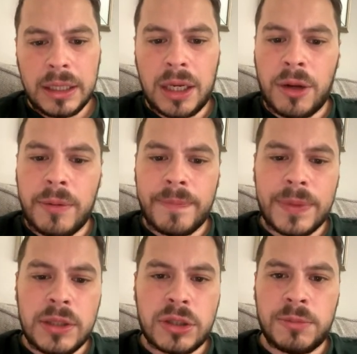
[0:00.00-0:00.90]
You know,
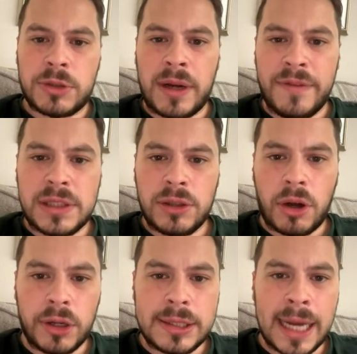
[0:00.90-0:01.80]
he's come to Everton
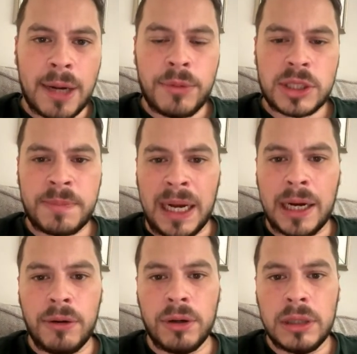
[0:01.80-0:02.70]
on a downward
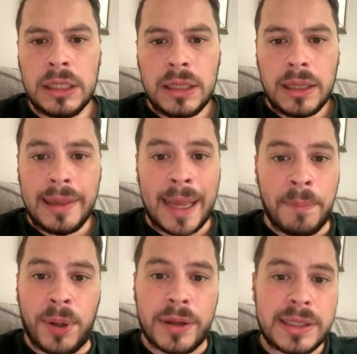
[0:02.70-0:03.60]
spiral.
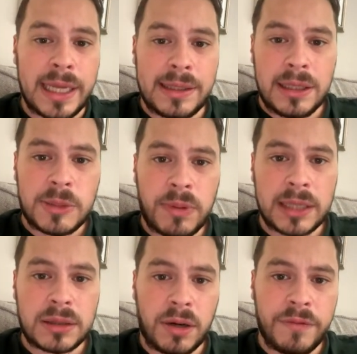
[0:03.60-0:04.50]
Lampard said in his
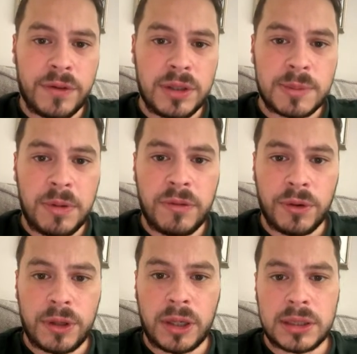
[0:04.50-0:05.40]
press conference
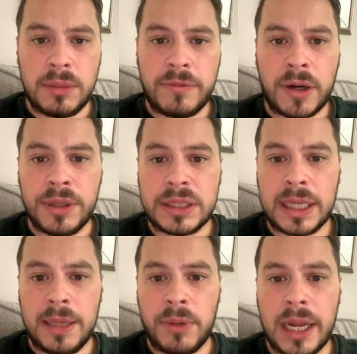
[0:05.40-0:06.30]
before the Nottingham Forest
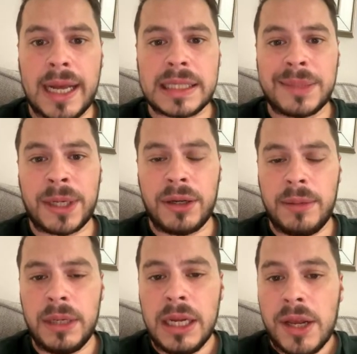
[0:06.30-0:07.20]
game, when asked about
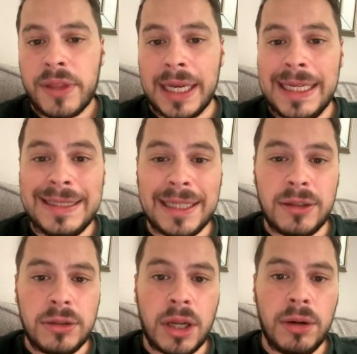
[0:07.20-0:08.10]
him, that he
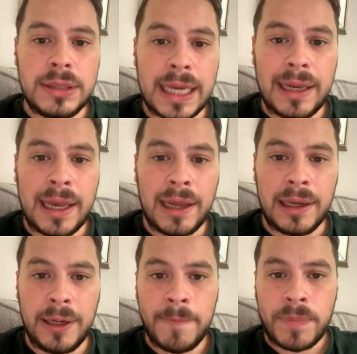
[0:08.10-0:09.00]
didn't know Dele
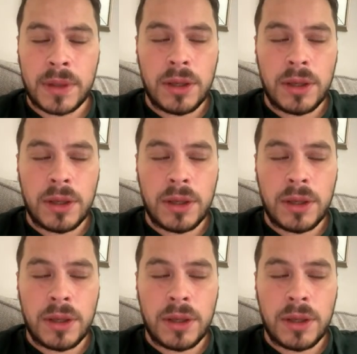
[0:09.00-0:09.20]
Alli.